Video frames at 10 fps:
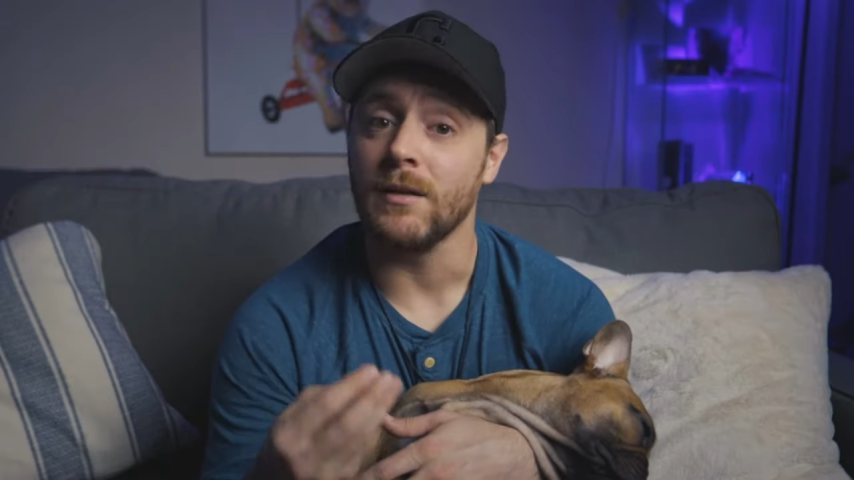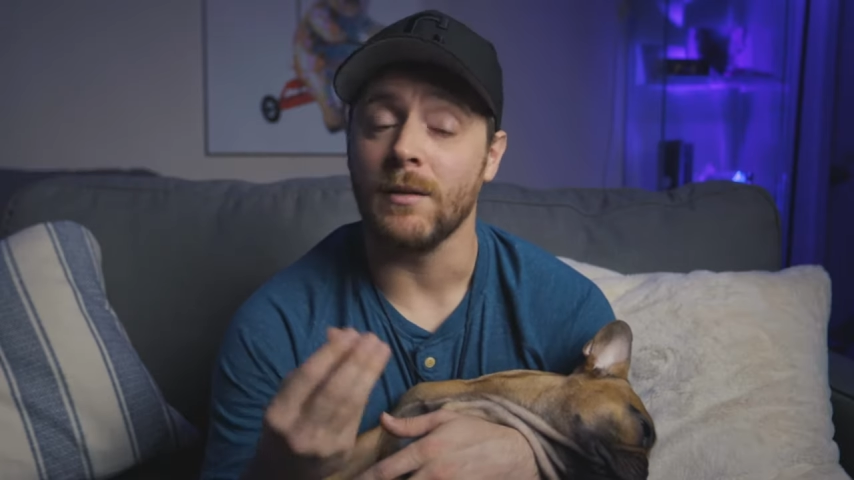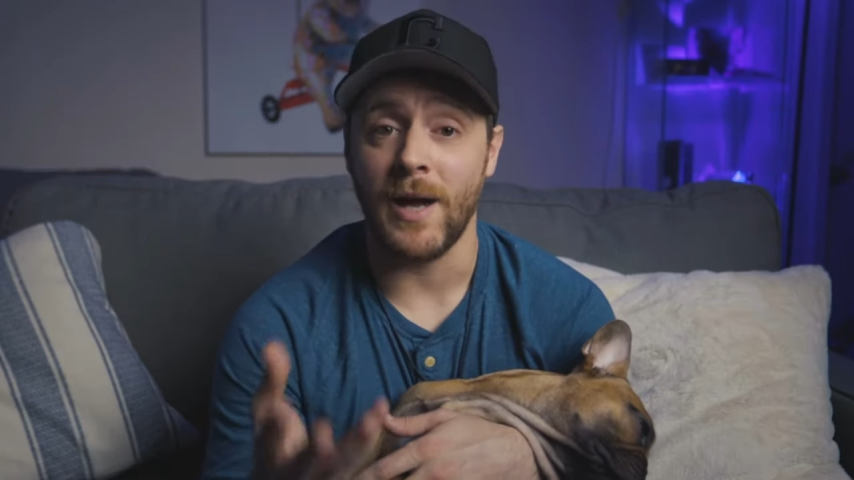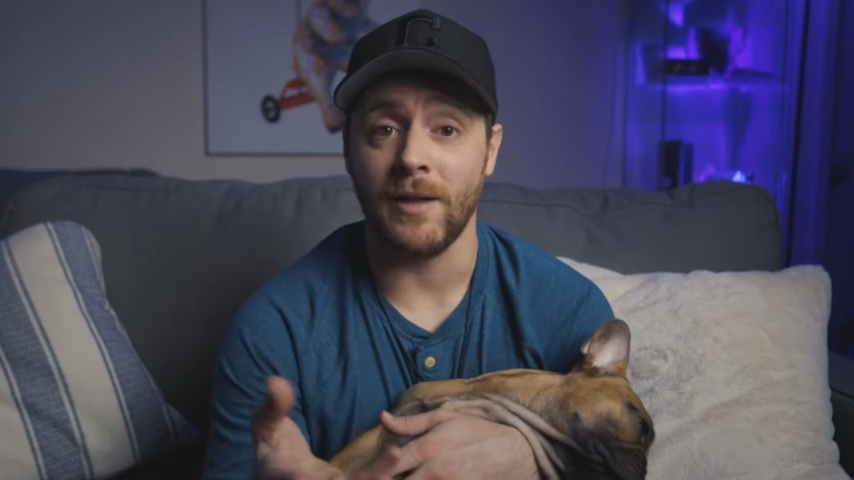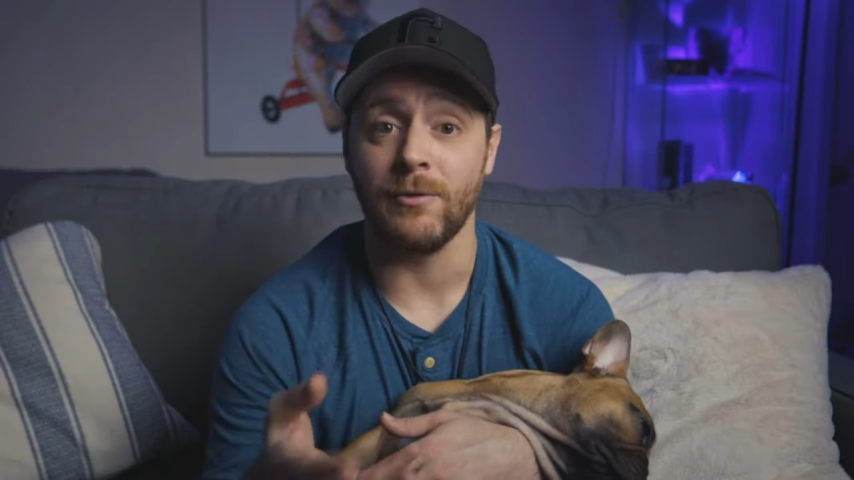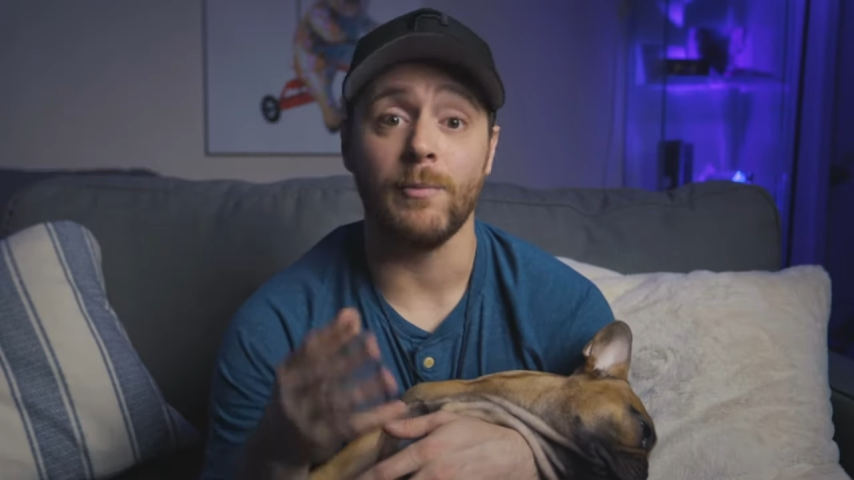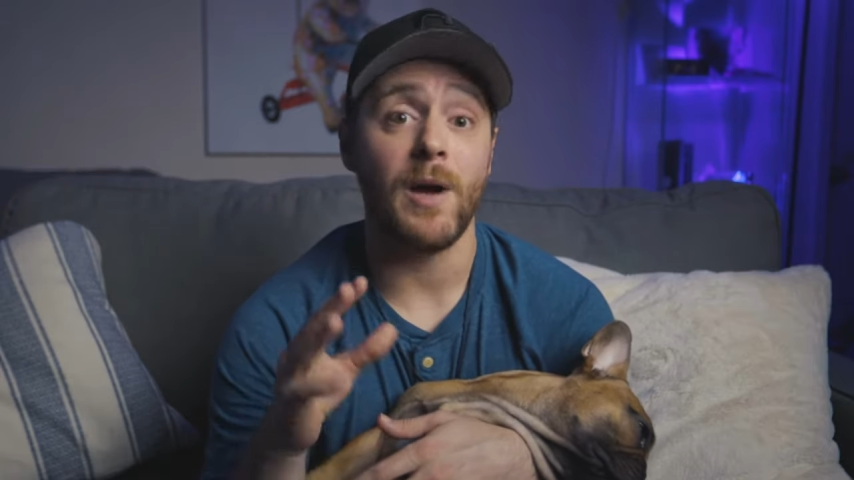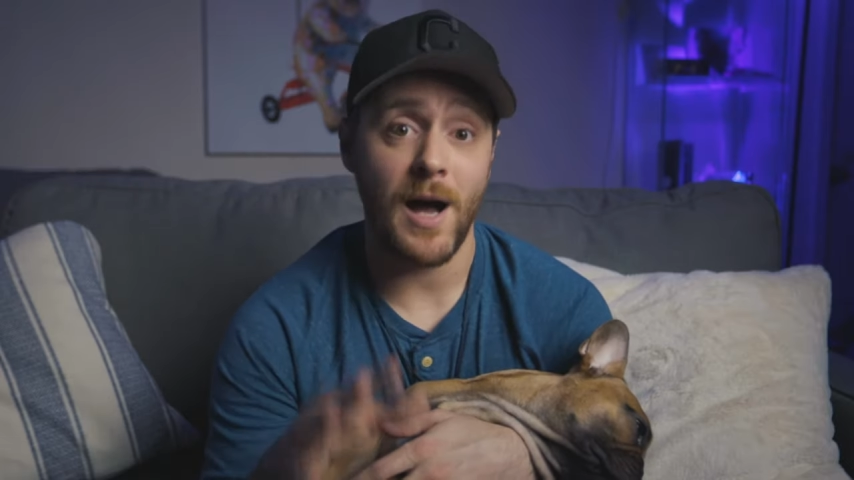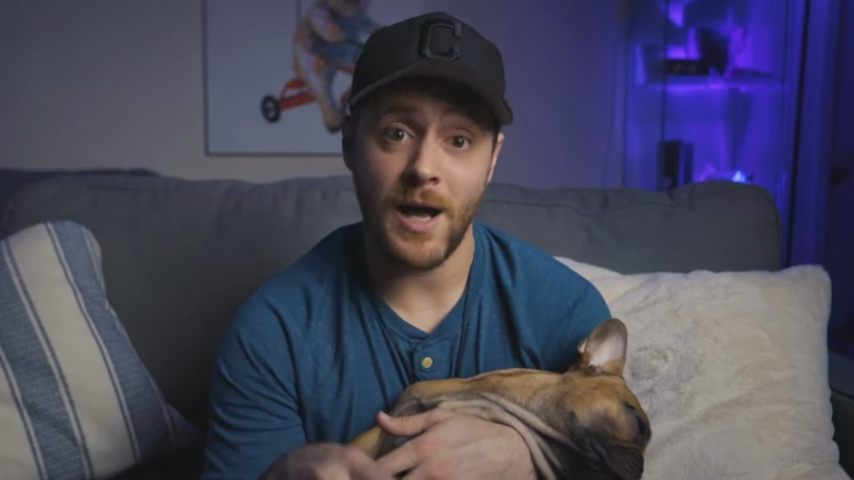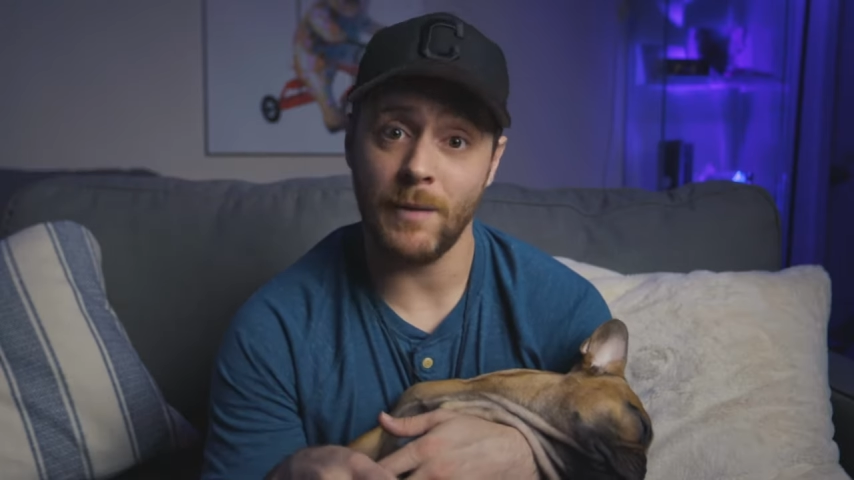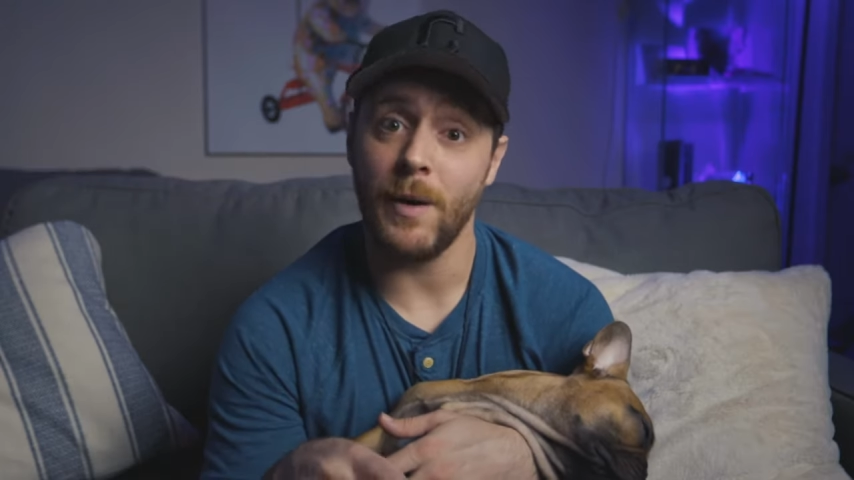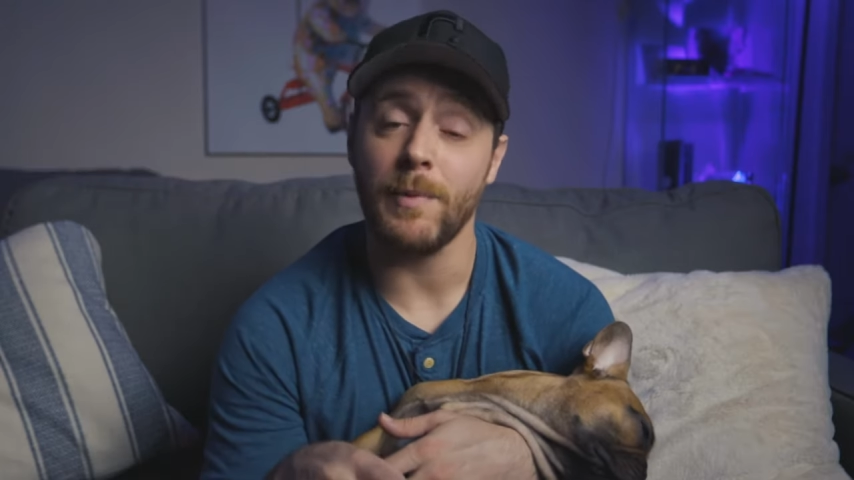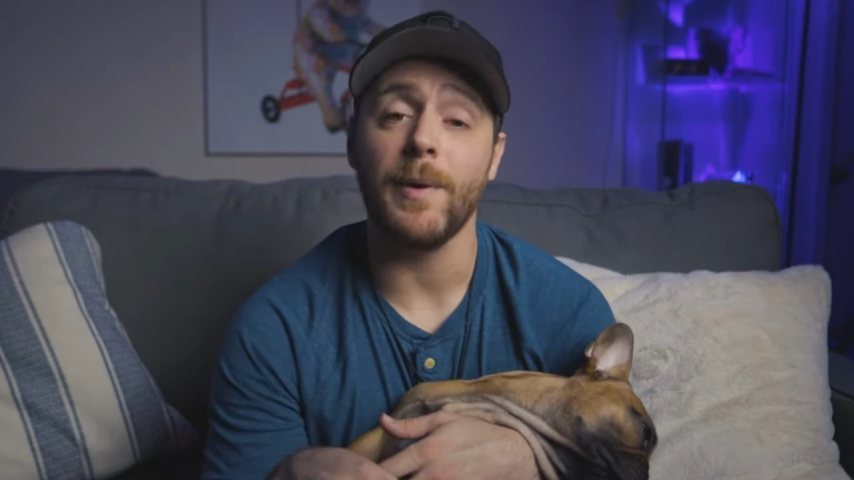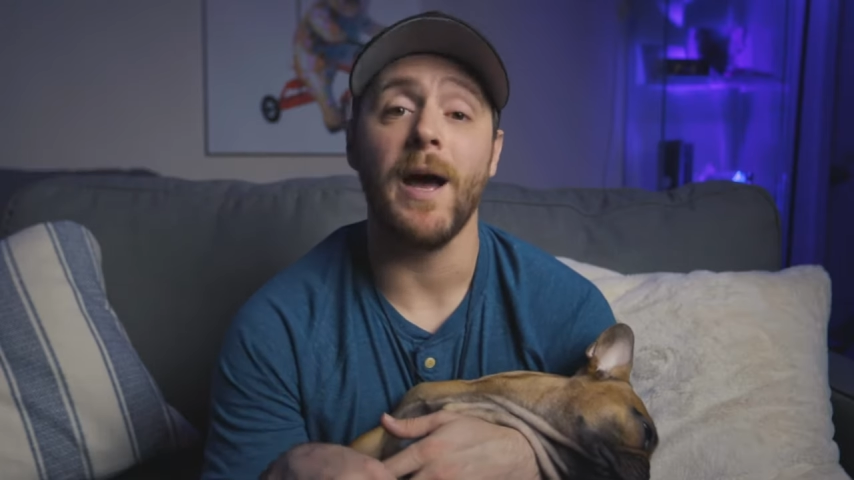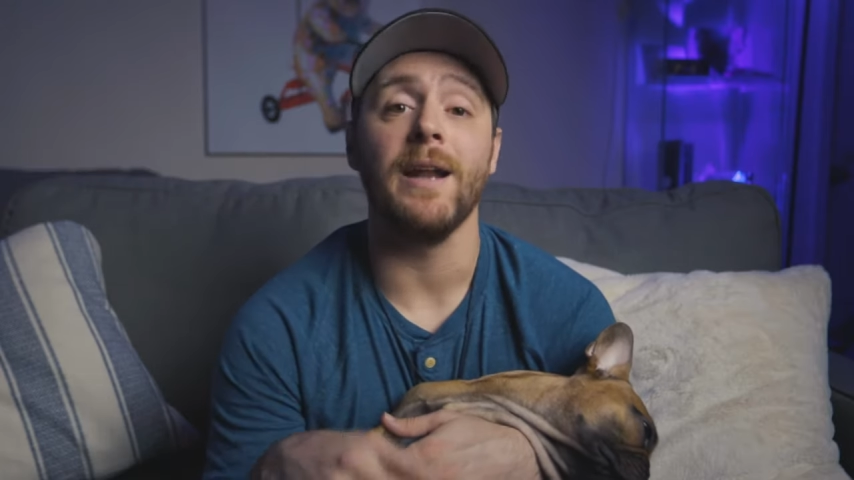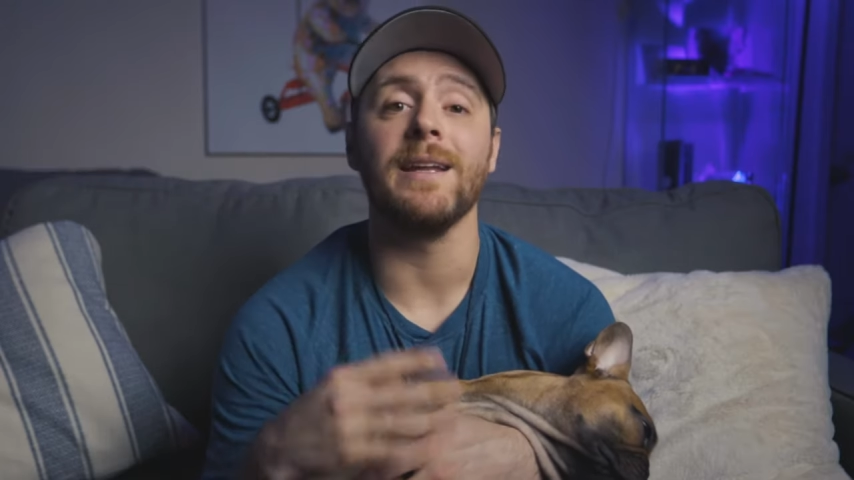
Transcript: the bathroom on a puppy pad